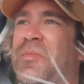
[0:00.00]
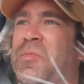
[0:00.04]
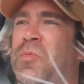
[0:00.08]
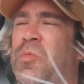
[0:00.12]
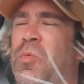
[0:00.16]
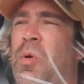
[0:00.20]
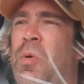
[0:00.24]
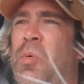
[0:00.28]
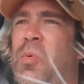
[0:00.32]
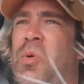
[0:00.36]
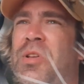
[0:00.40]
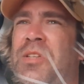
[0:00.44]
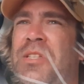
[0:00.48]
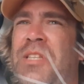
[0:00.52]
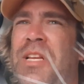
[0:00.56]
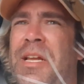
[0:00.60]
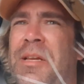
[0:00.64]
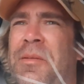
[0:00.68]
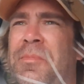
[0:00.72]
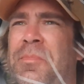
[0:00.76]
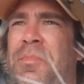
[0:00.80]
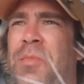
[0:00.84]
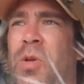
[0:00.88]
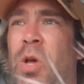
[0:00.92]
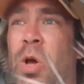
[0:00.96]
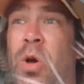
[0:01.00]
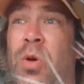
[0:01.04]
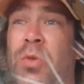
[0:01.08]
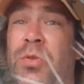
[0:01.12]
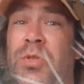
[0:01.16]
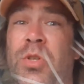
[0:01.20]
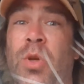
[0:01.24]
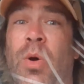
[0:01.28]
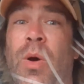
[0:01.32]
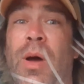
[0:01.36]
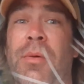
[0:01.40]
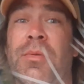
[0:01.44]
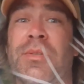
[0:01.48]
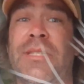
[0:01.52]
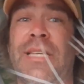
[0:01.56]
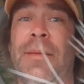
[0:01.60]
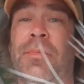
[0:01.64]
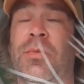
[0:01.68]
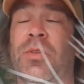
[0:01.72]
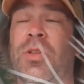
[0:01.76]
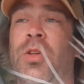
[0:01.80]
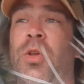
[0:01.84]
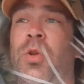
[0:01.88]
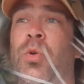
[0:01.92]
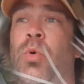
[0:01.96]
where was I? Oh, so I was
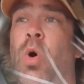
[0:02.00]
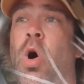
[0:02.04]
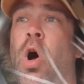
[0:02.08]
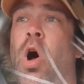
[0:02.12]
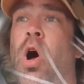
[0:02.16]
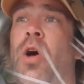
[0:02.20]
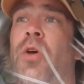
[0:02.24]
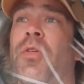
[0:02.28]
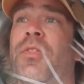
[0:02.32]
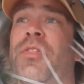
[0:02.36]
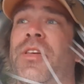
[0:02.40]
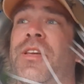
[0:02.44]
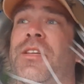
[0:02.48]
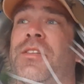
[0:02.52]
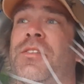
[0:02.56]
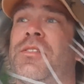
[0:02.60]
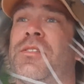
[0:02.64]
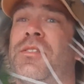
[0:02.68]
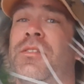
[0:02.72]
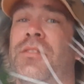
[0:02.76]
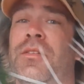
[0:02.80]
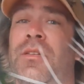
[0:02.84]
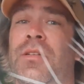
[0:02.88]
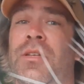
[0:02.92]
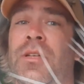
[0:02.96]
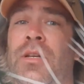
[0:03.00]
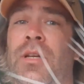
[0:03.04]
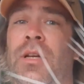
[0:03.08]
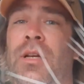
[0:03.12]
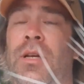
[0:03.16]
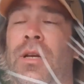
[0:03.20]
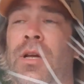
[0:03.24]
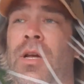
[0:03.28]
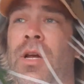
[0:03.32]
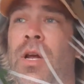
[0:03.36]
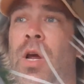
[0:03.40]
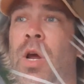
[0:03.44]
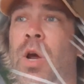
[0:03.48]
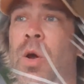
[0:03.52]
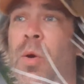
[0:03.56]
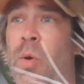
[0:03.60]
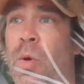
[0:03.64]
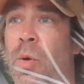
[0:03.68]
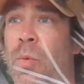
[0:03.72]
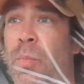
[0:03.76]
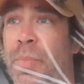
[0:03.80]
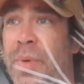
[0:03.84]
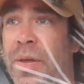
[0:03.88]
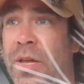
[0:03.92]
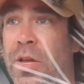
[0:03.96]
able to do all this
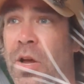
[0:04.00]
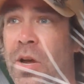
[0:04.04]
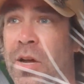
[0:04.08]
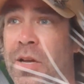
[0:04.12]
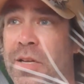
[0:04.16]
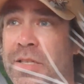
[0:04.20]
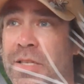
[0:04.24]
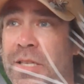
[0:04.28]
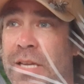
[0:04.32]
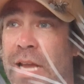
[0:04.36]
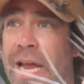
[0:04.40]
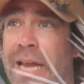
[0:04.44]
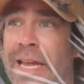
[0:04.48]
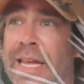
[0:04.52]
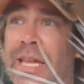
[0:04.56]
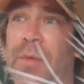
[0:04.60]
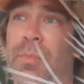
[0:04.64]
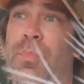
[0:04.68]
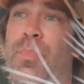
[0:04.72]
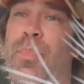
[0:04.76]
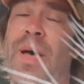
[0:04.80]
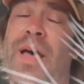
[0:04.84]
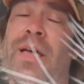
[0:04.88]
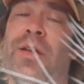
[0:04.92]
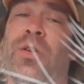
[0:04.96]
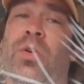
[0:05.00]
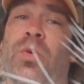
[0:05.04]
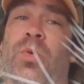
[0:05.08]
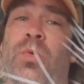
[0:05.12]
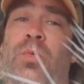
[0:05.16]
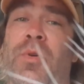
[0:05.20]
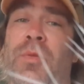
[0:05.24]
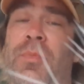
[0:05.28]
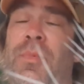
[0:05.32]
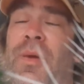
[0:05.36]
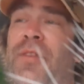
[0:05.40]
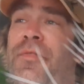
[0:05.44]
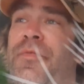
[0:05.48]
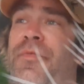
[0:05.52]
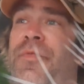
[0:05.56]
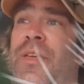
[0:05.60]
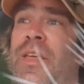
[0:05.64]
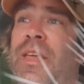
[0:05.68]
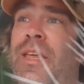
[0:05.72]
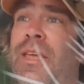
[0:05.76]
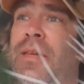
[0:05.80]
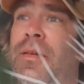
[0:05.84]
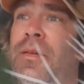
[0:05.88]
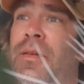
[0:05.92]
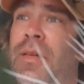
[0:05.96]
because I can pedal with my
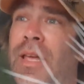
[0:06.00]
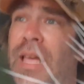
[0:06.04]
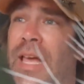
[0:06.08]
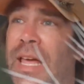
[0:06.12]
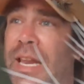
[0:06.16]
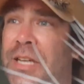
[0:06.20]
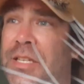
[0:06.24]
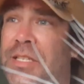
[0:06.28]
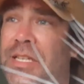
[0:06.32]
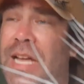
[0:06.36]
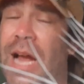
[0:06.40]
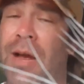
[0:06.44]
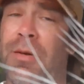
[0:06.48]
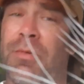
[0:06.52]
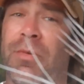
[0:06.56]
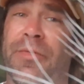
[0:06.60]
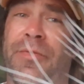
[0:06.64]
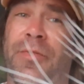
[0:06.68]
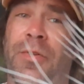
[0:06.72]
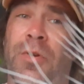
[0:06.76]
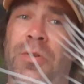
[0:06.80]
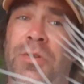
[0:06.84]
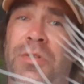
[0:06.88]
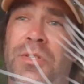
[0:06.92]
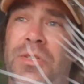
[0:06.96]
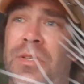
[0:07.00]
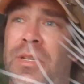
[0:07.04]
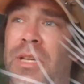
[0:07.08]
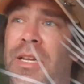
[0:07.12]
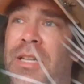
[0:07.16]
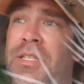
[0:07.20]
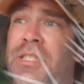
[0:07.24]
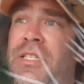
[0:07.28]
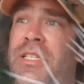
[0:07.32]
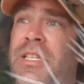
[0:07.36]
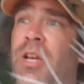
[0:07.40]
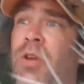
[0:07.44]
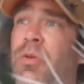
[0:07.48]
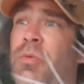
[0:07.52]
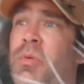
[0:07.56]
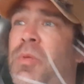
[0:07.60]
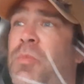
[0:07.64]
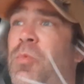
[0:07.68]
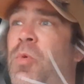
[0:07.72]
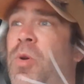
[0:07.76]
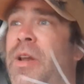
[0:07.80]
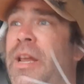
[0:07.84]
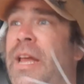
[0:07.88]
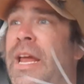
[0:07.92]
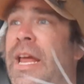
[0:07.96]
feet, and it's got reverse and steer with
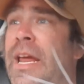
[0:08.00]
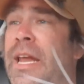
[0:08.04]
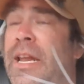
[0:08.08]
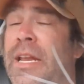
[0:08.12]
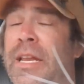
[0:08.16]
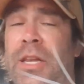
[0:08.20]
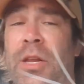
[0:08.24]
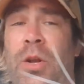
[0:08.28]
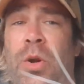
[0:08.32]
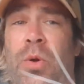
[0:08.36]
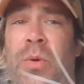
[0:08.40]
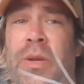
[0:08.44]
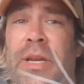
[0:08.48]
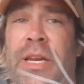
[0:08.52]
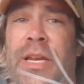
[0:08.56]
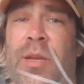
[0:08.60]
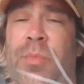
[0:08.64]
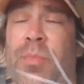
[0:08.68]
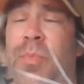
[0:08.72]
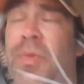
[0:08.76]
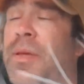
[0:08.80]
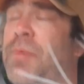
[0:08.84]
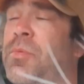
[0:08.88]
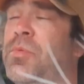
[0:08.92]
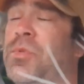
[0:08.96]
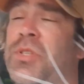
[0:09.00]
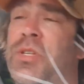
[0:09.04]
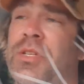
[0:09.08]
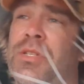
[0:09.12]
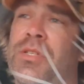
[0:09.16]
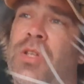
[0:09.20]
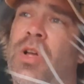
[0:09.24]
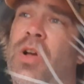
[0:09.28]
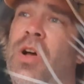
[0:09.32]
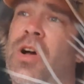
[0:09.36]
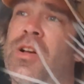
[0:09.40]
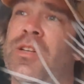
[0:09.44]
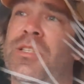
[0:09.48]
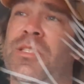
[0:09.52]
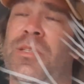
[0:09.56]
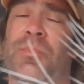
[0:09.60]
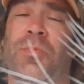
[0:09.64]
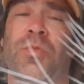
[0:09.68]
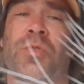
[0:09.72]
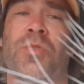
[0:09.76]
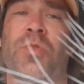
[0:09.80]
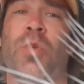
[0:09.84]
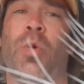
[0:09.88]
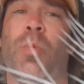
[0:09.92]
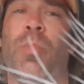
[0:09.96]
one hand. You don't need to, it was just awesome.
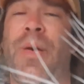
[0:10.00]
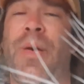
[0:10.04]
There's no